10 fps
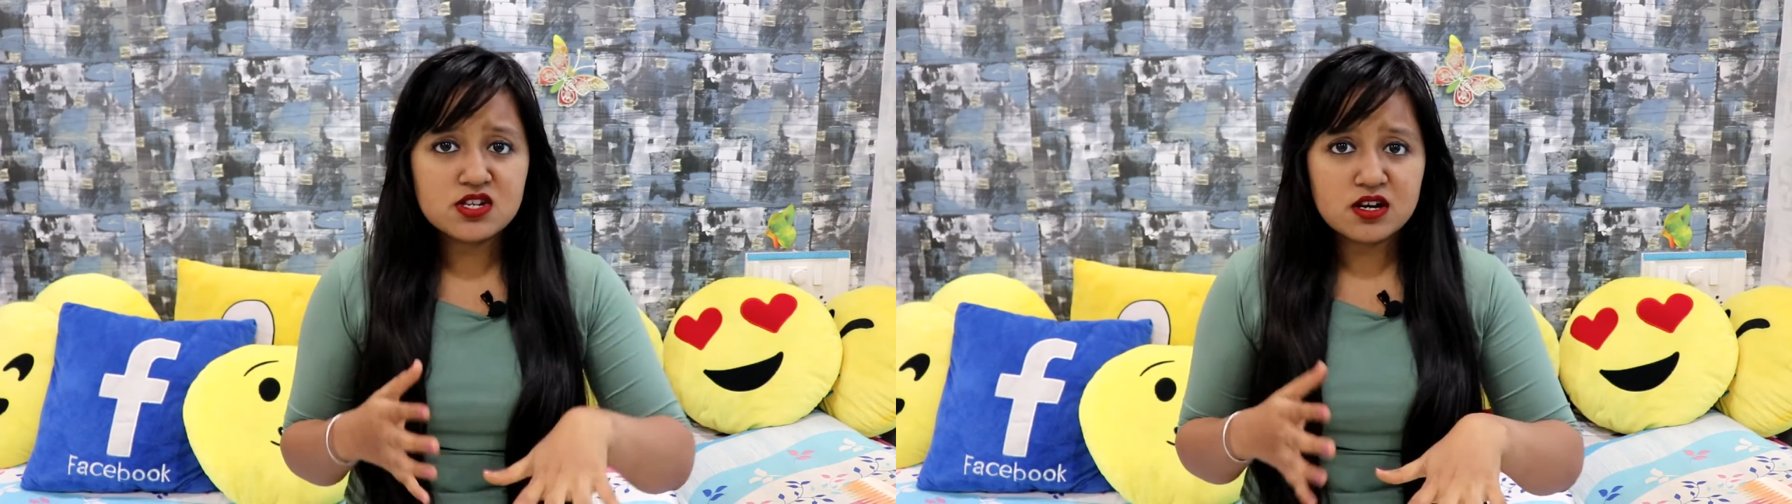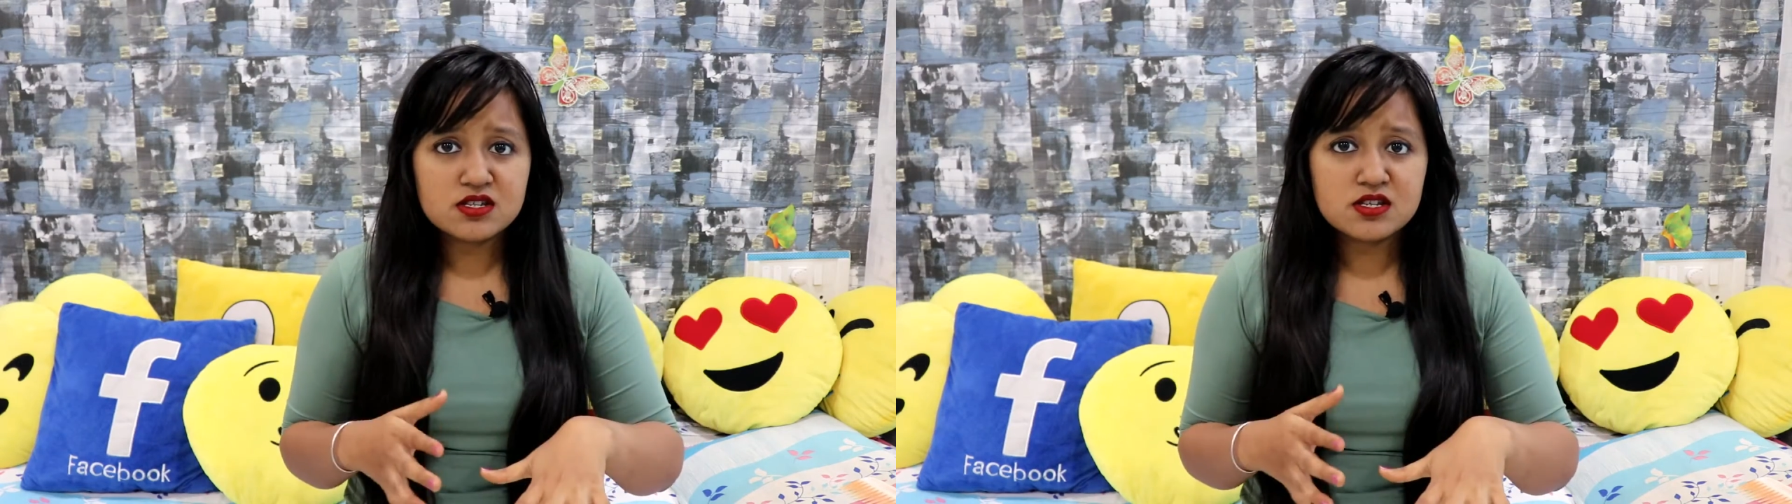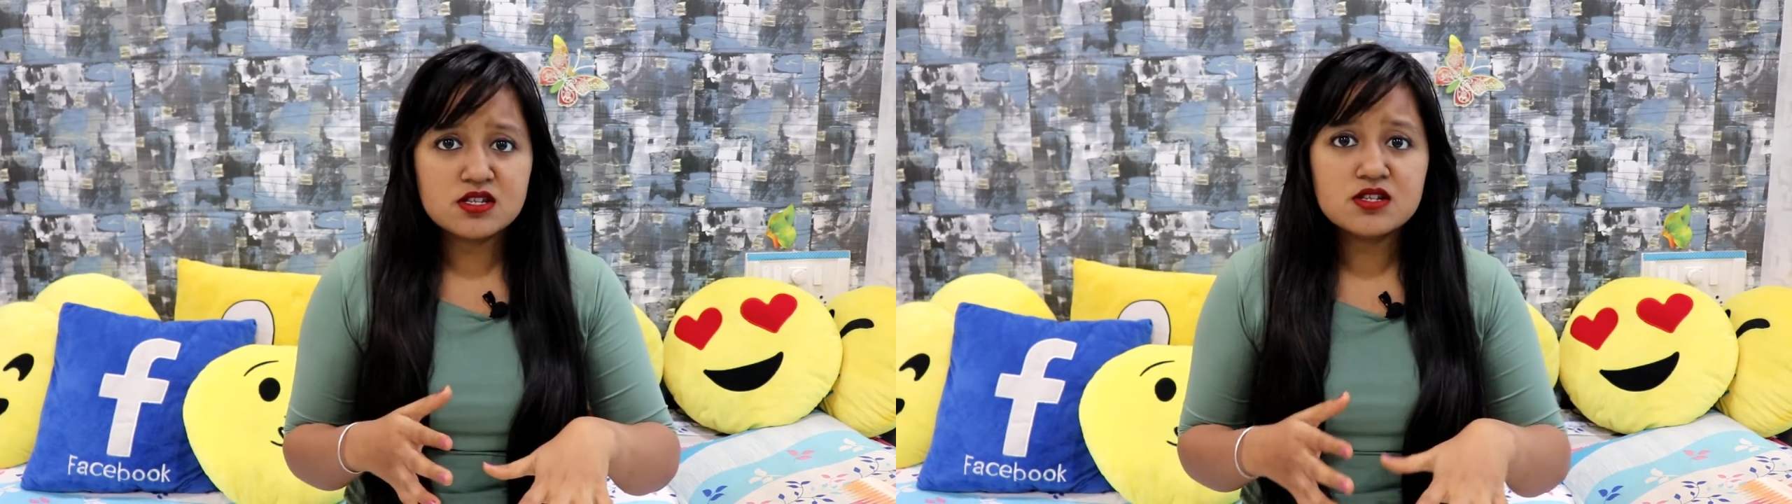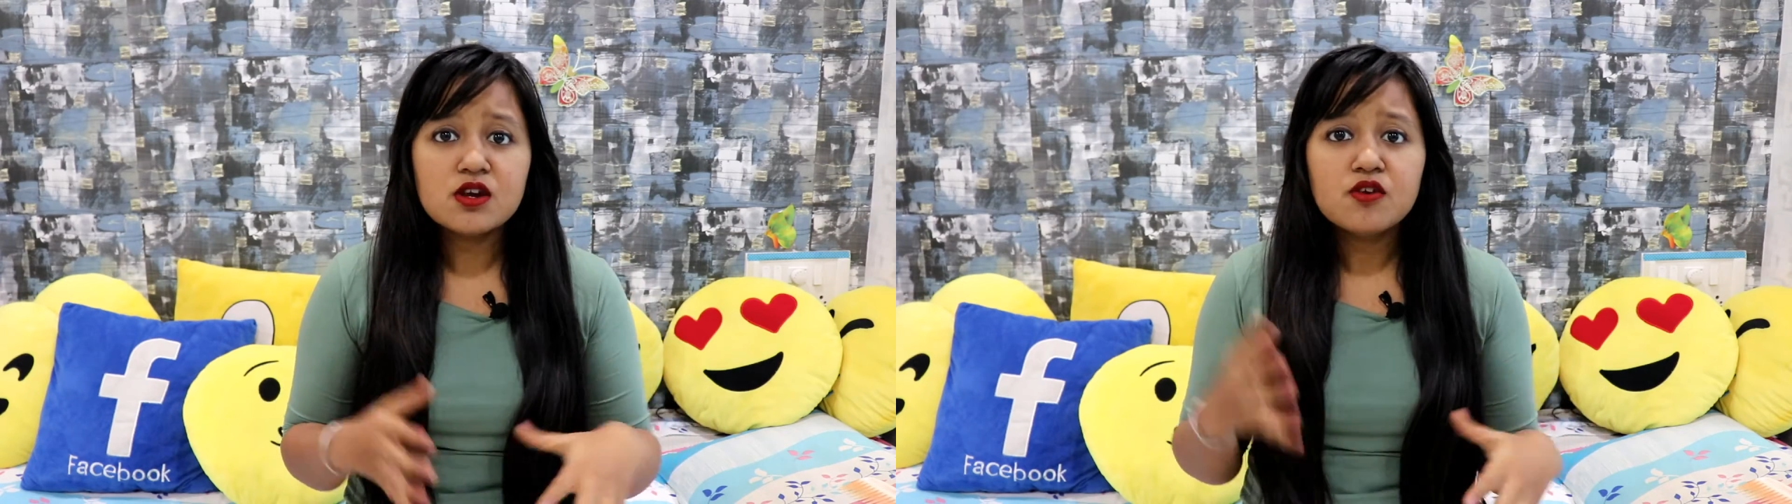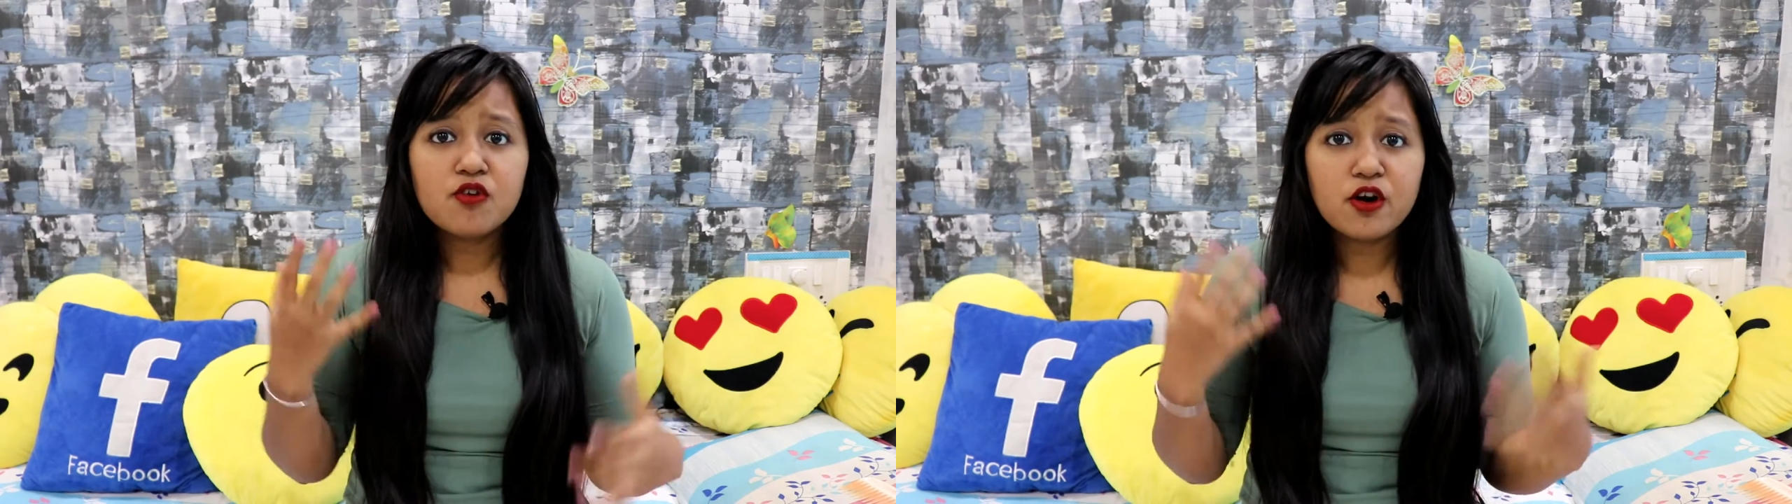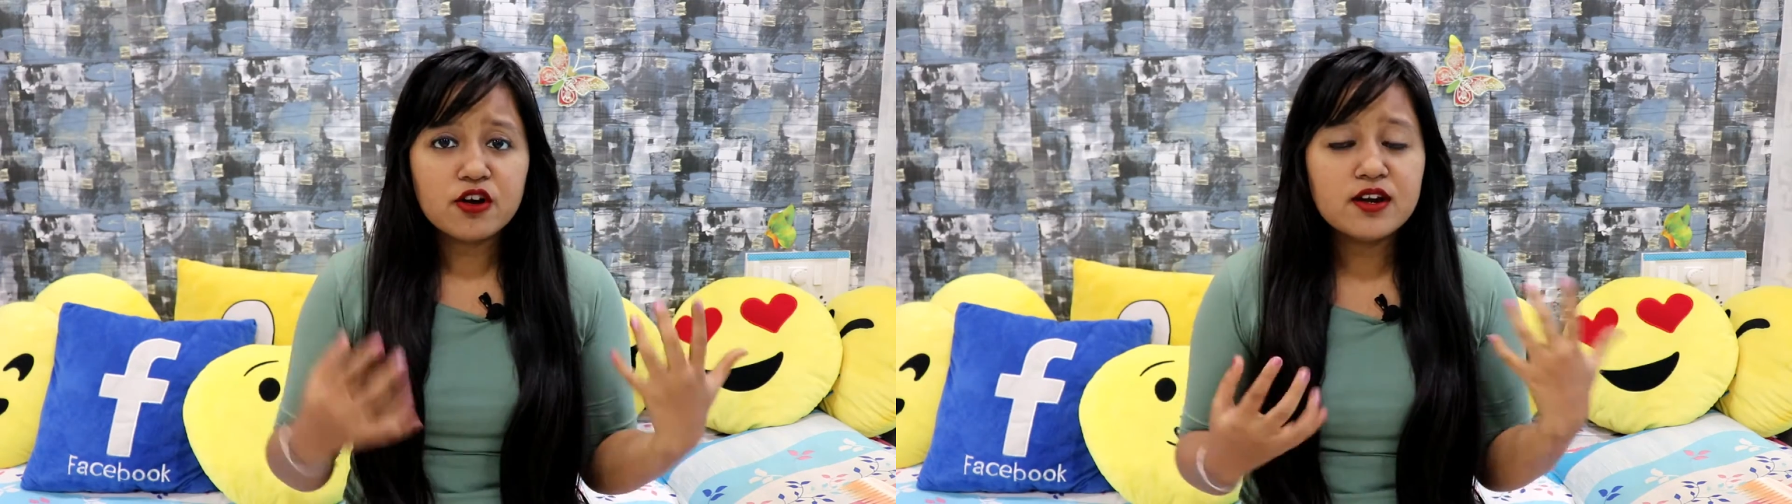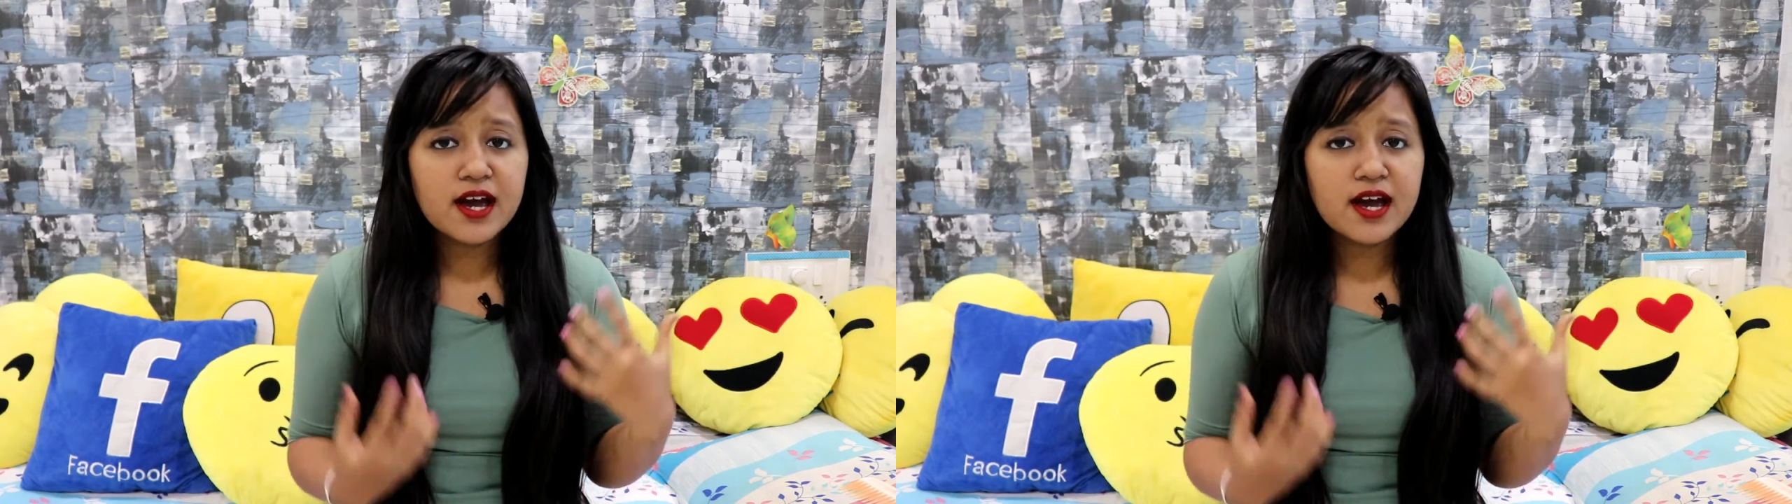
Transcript: chances for your